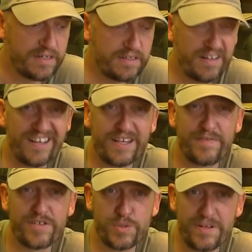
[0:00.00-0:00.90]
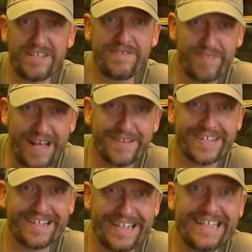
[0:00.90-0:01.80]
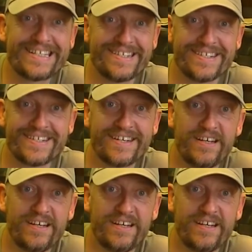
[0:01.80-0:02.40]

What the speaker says: they're good for 20,000 litres